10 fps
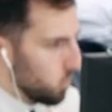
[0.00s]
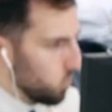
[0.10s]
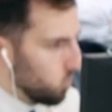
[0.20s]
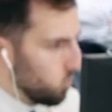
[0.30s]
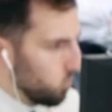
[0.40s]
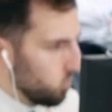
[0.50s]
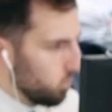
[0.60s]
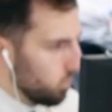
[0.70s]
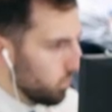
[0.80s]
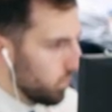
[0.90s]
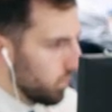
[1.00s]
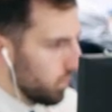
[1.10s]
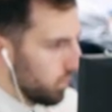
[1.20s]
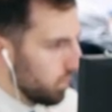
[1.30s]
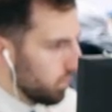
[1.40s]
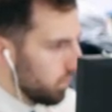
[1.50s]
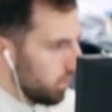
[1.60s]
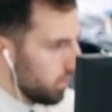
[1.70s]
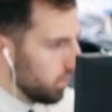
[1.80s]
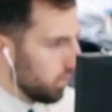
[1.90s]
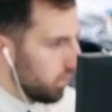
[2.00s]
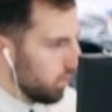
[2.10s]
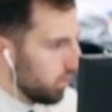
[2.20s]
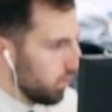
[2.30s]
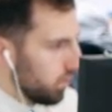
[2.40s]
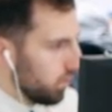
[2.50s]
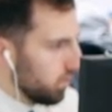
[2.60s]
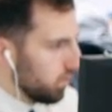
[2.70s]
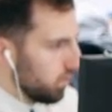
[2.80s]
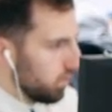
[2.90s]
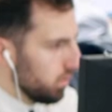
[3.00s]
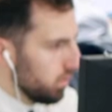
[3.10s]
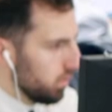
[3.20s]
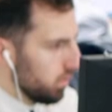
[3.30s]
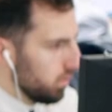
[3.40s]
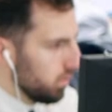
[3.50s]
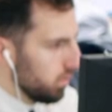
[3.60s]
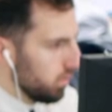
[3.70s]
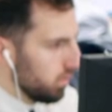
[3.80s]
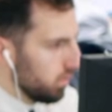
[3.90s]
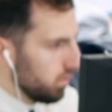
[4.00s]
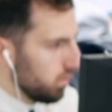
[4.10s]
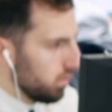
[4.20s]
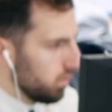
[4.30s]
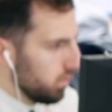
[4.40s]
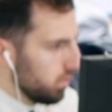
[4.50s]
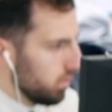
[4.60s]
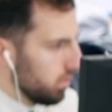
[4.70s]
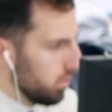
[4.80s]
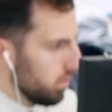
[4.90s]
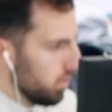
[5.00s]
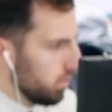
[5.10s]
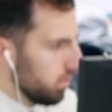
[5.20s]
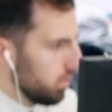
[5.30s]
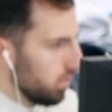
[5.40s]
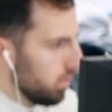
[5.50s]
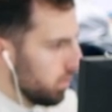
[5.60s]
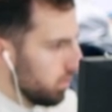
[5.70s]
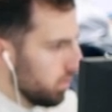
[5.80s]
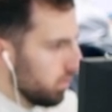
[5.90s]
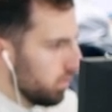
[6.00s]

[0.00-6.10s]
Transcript: [no speech]